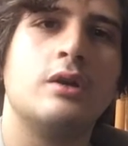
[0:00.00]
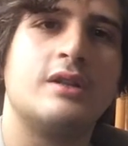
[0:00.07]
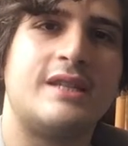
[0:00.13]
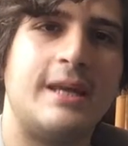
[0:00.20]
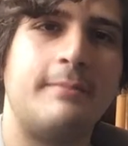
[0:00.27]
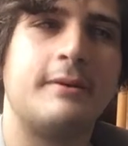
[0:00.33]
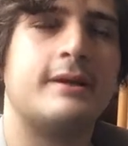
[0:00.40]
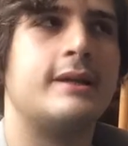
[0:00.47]

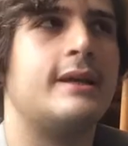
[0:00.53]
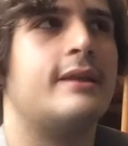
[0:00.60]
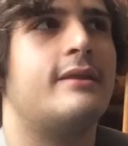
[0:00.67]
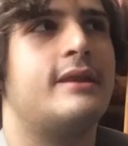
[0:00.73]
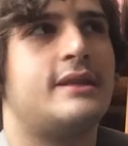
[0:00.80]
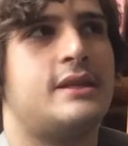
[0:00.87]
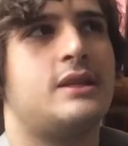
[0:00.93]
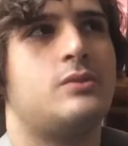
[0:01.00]
Typically,
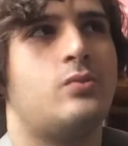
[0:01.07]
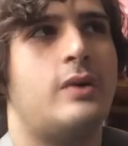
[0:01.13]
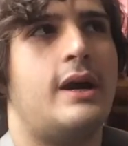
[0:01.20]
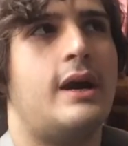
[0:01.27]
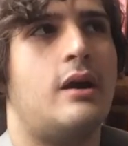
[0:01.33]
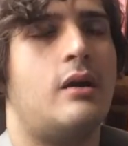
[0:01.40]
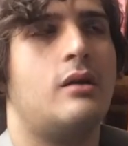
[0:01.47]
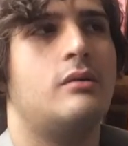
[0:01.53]
this is
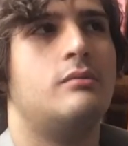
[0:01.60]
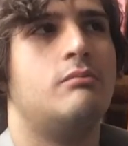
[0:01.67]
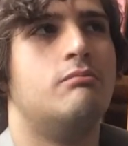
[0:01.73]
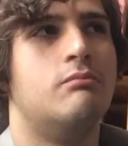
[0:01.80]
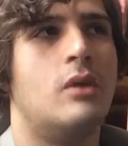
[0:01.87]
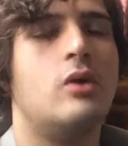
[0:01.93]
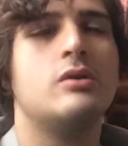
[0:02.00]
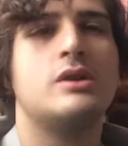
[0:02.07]
where
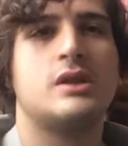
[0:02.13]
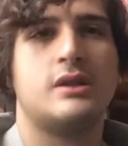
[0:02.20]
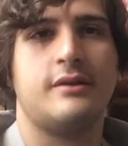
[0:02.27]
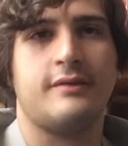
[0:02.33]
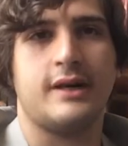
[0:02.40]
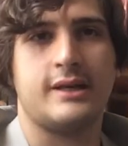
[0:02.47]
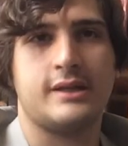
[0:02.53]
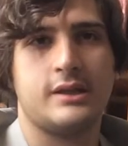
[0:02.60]
most
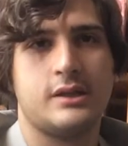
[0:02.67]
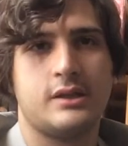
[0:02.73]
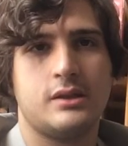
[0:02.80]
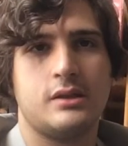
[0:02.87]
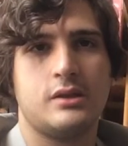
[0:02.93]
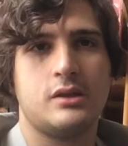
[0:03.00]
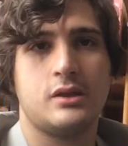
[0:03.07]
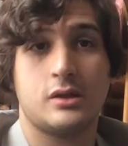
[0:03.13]
of us
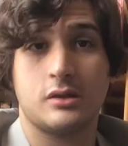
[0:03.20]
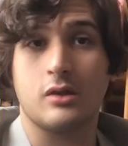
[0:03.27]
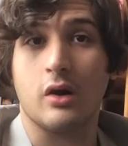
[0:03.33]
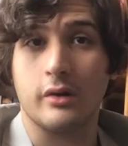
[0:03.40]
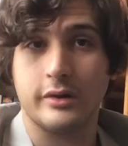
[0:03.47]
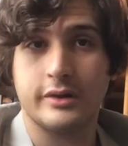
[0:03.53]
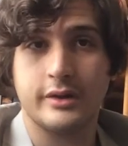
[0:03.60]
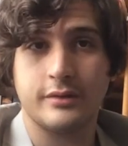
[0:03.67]

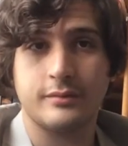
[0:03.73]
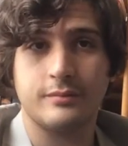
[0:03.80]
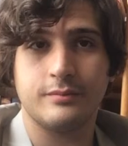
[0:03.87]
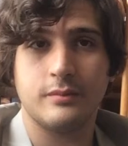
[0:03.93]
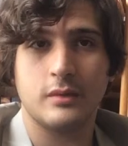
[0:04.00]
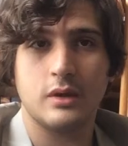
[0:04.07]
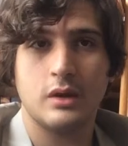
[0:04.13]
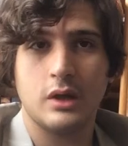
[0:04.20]
start.
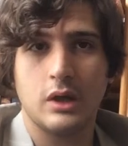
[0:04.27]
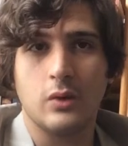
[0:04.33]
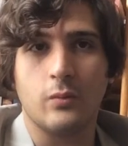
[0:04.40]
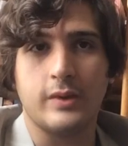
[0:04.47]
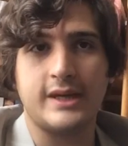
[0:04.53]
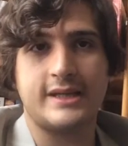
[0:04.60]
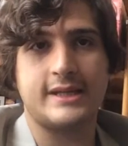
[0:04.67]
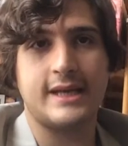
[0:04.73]

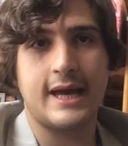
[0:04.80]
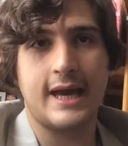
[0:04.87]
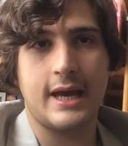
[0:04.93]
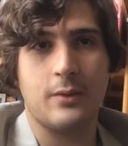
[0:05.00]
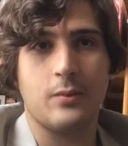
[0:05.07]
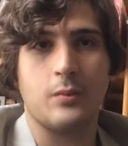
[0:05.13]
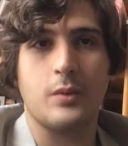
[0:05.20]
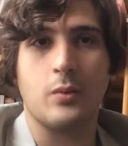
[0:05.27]
We
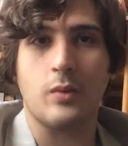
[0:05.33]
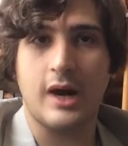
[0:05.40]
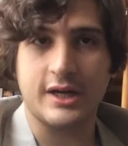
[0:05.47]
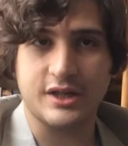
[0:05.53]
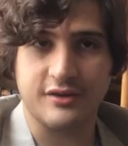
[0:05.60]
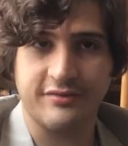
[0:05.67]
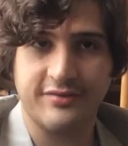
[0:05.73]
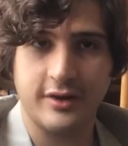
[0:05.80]
say when we
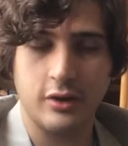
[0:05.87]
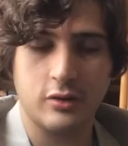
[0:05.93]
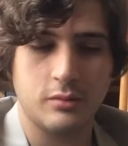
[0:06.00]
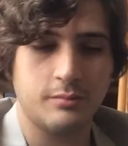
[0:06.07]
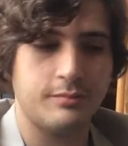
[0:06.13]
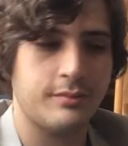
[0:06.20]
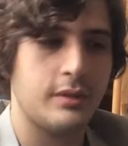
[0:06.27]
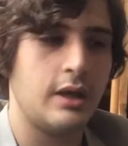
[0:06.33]
watch a
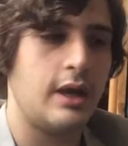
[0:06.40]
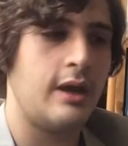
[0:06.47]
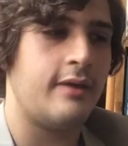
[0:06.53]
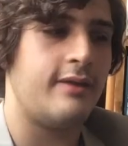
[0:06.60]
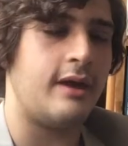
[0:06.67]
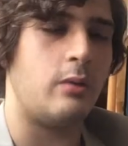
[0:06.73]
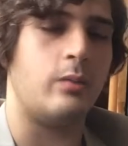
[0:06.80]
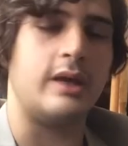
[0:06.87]
film
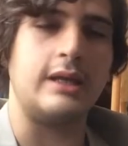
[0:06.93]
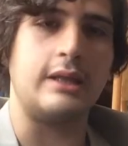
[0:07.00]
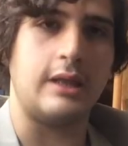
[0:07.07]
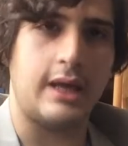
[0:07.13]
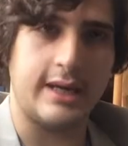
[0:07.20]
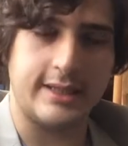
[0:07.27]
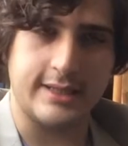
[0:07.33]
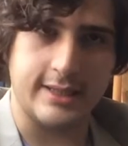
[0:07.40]
that we
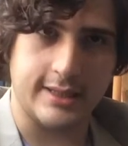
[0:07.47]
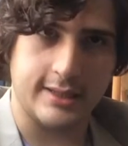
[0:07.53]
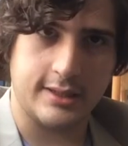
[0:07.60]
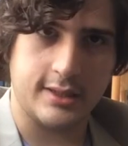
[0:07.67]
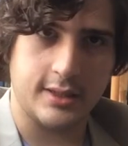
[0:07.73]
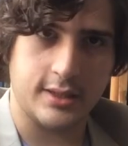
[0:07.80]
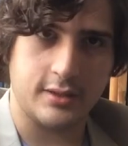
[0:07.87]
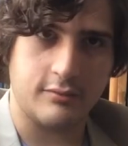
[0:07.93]
liked
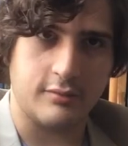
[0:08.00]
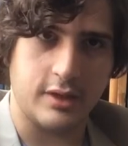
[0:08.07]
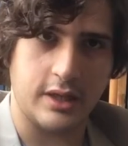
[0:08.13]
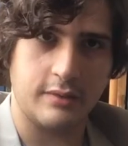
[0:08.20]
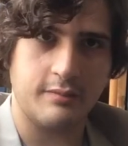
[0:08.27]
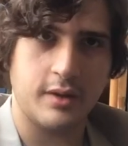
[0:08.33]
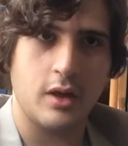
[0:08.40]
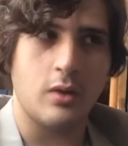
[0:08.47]
it, right?